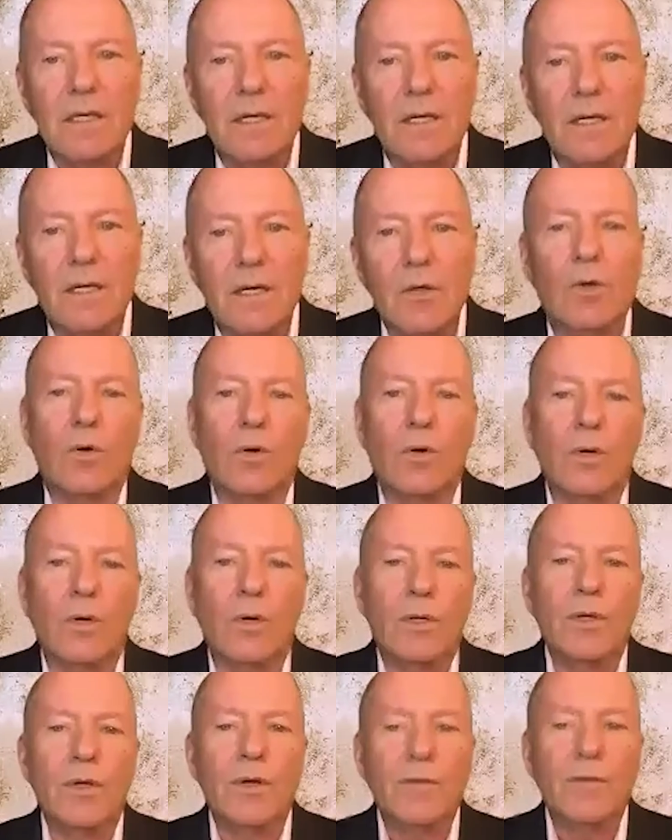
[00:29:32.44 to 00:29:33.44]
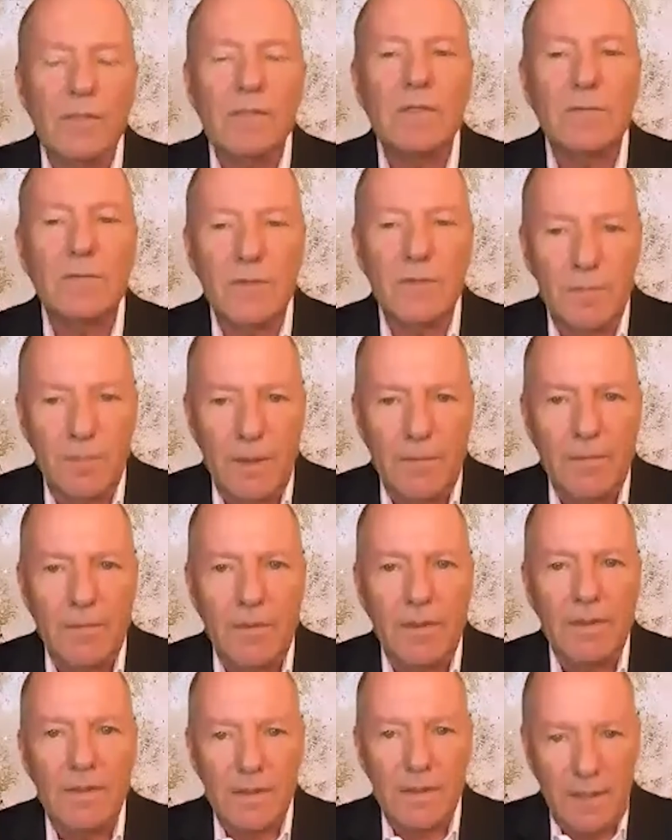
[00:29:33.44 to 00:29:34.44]
look, University of the People
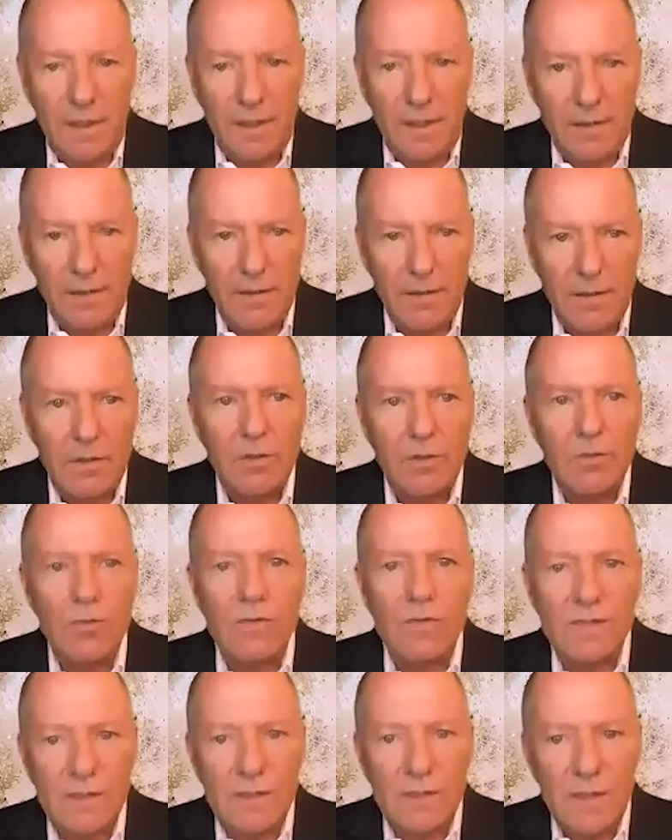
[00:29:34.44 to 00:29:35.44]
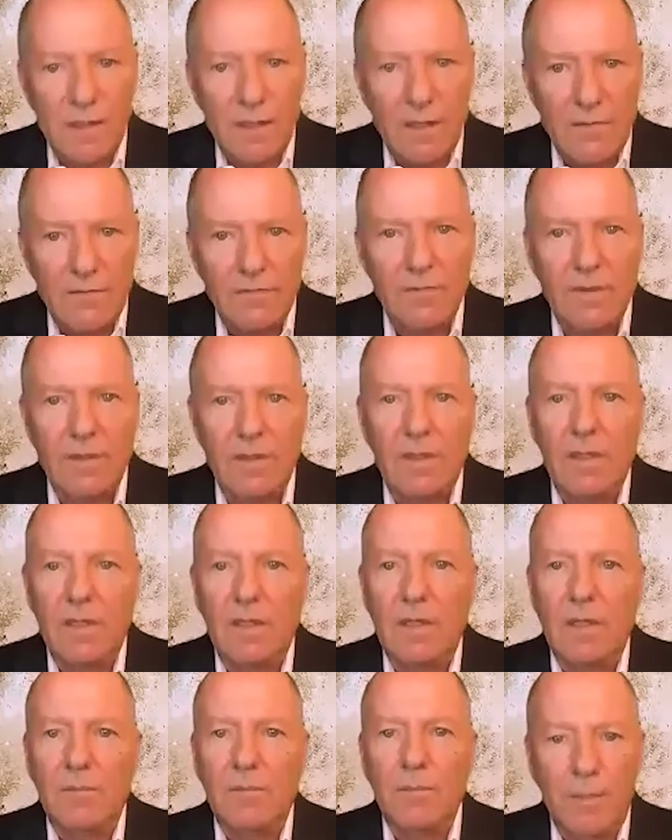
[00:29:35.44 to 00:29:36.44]
is here to serve
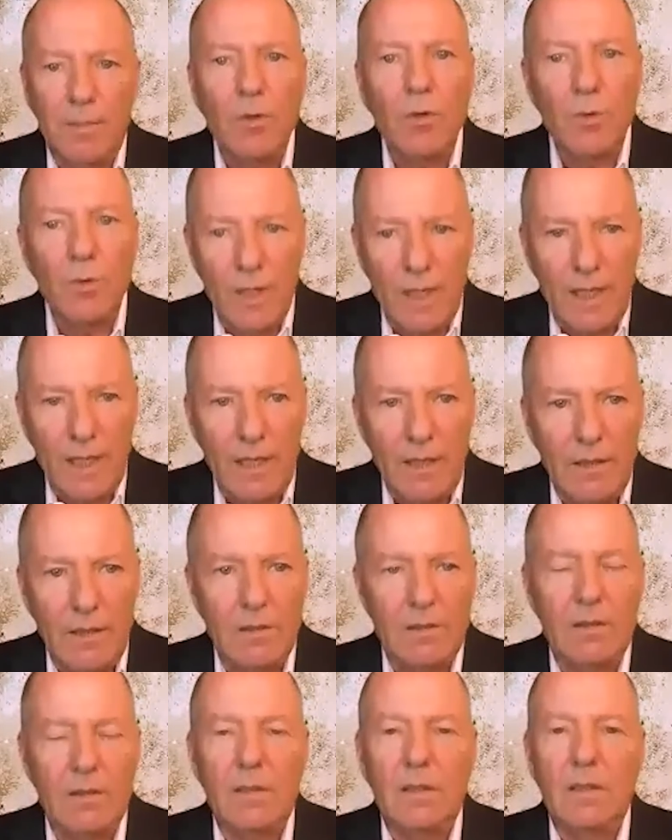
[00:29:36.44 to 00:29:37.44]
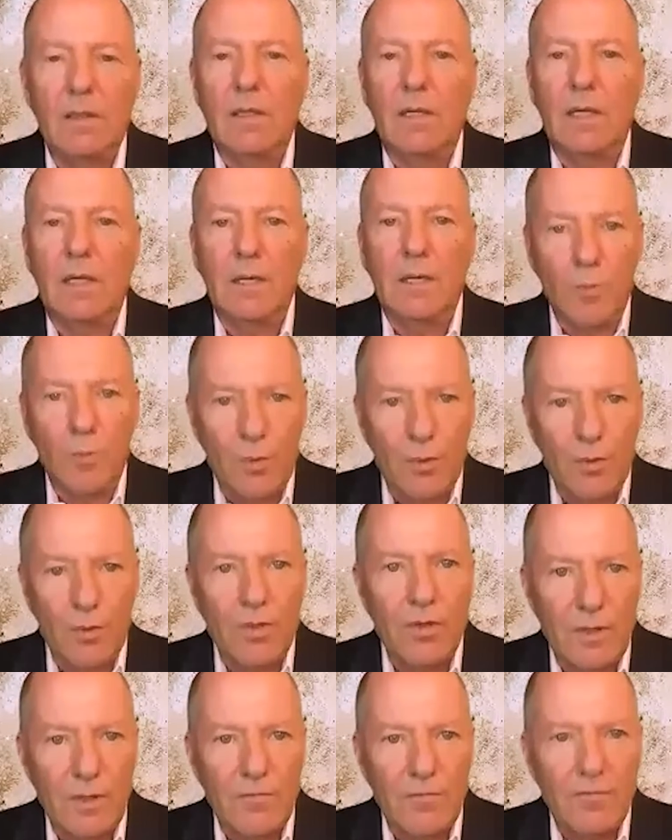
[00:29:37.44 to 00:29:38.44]
people who need the
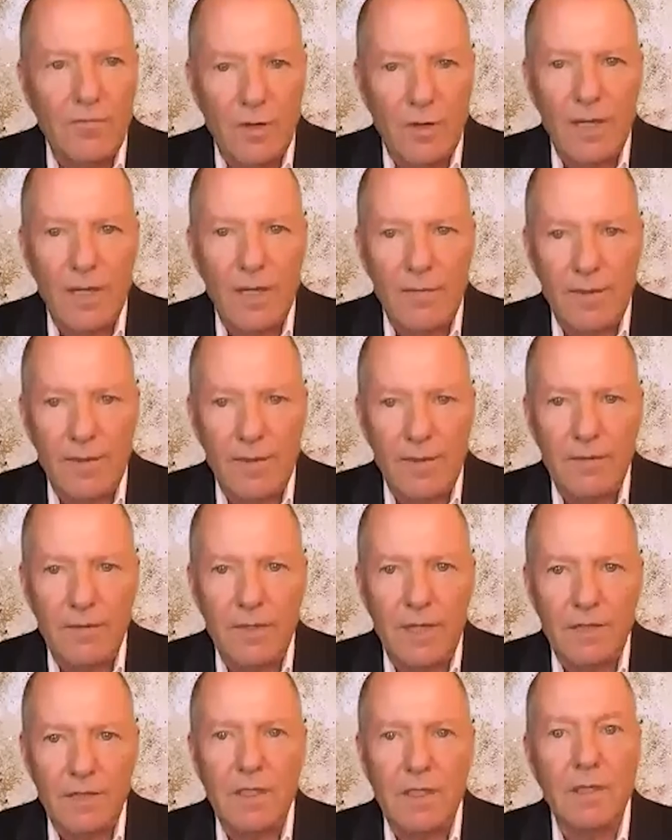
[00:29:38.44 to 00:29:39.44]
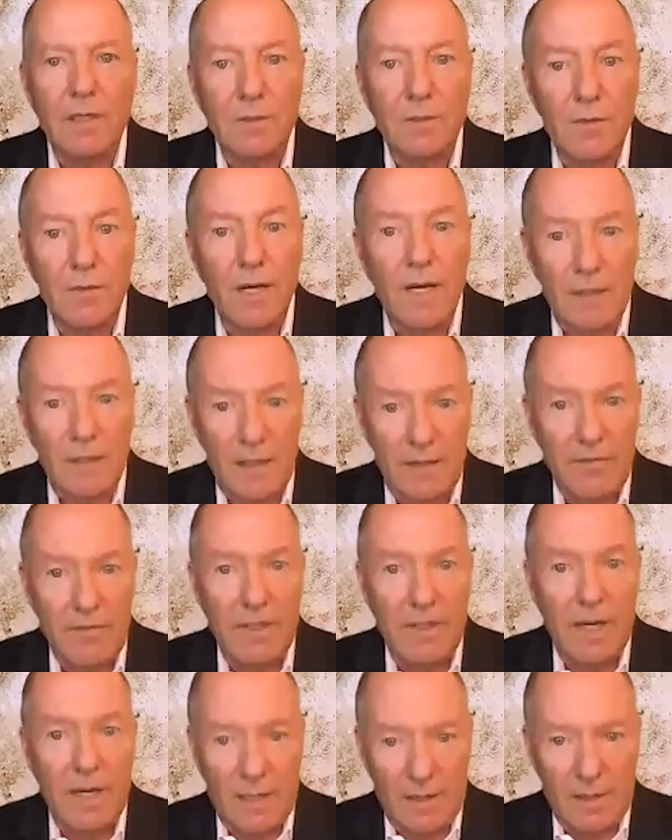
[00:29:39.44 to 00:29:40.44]
opportunity for higher education and do not have
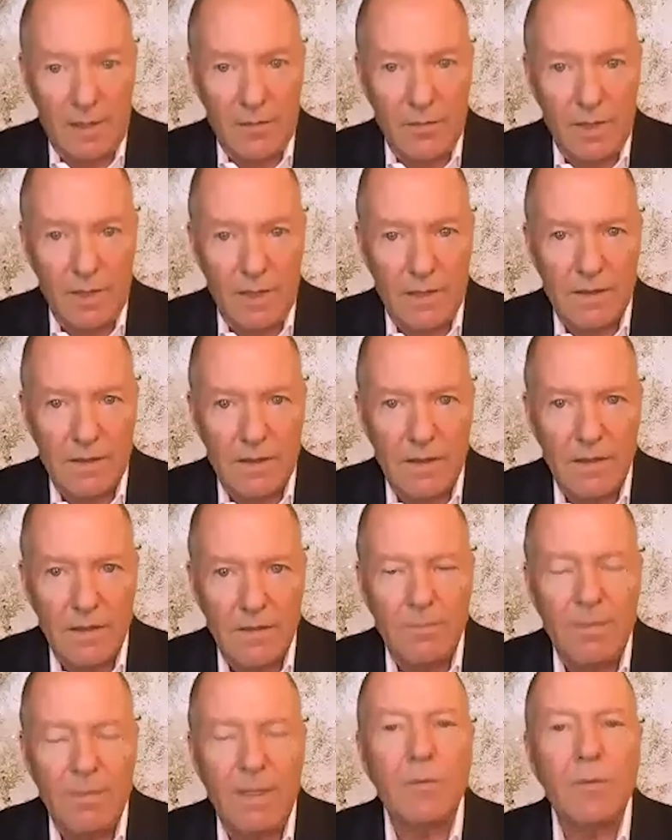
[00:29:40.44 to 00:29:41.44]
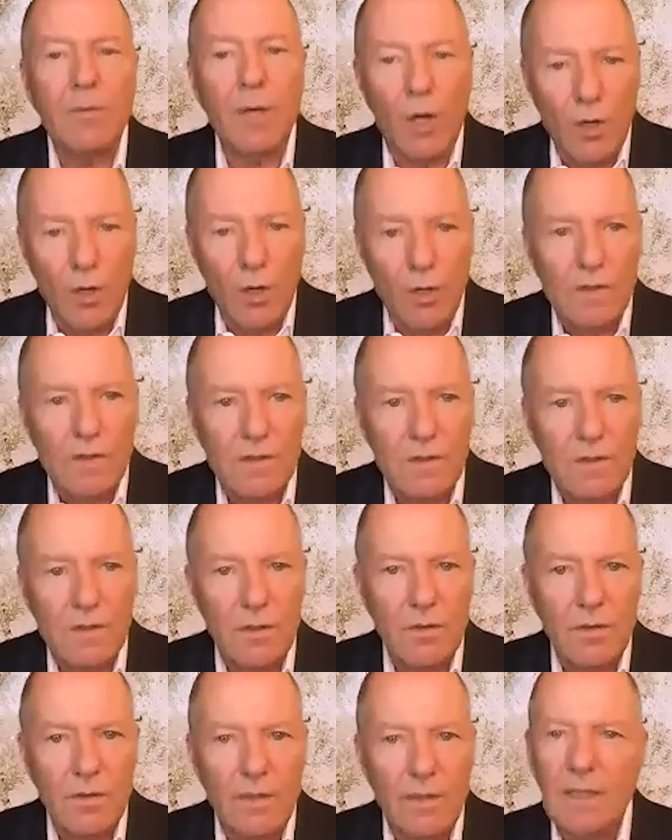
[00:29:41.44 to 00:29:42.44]
it otherwise. But we
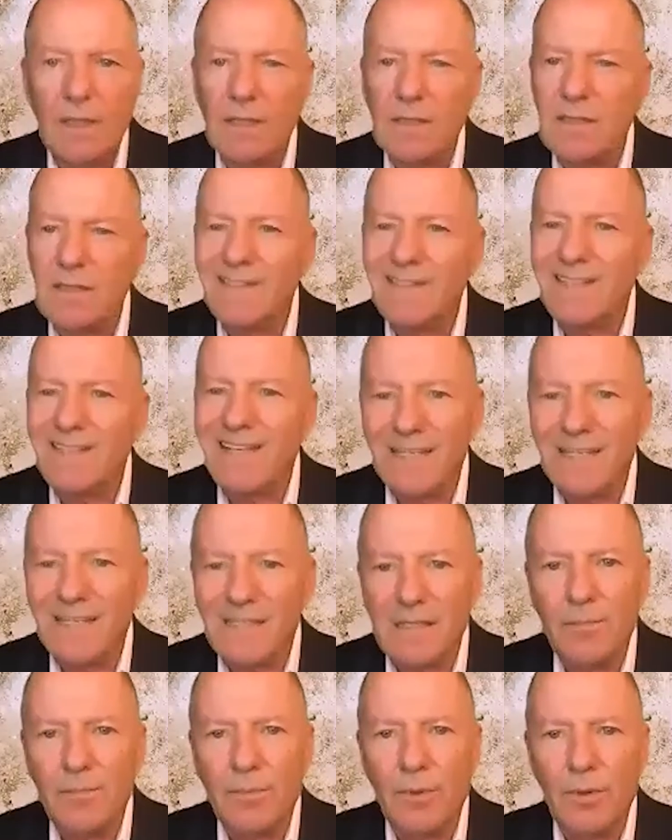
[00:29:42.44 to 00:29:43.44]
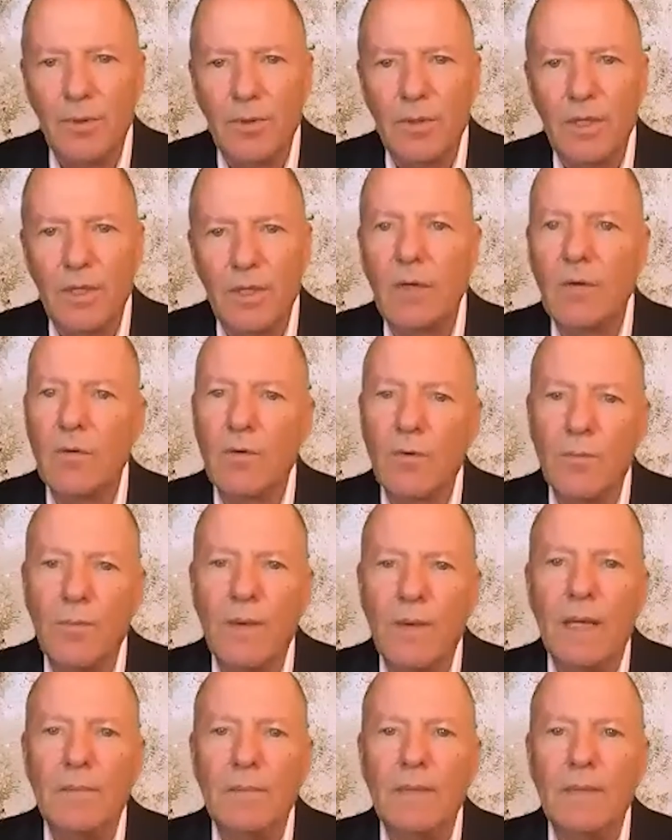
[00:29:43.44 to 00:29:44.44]
also, and this is as important or
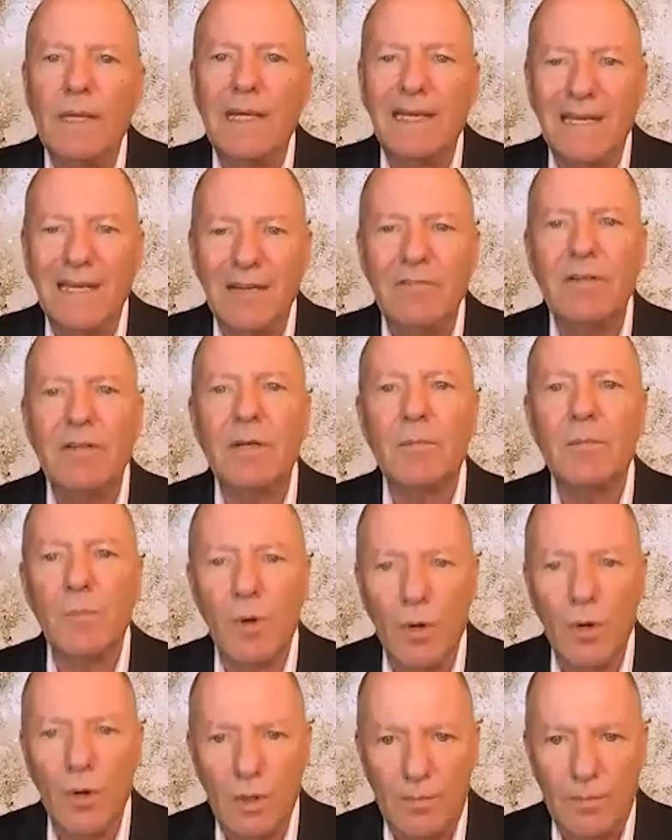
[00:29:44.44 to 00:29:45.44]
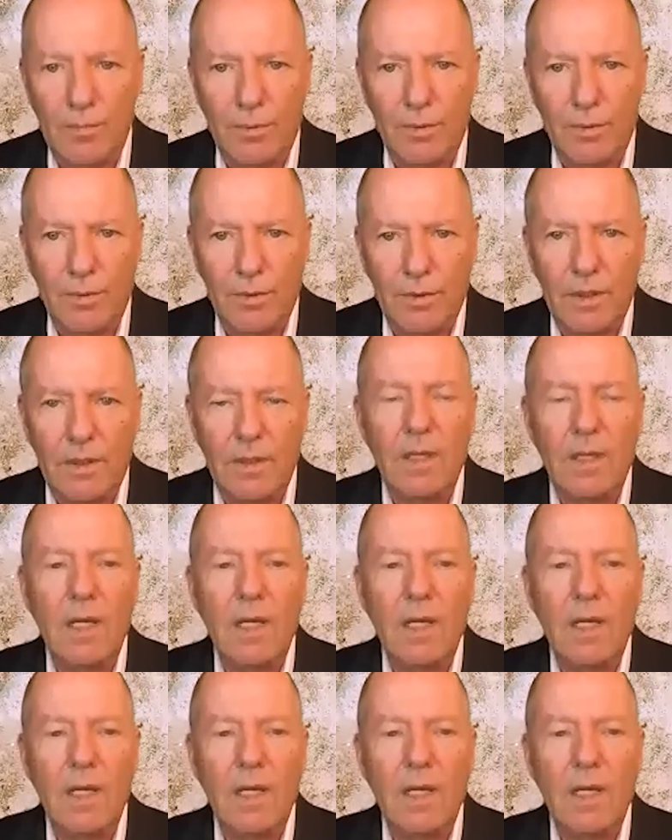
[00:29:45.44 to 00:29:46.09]
maybe even more important,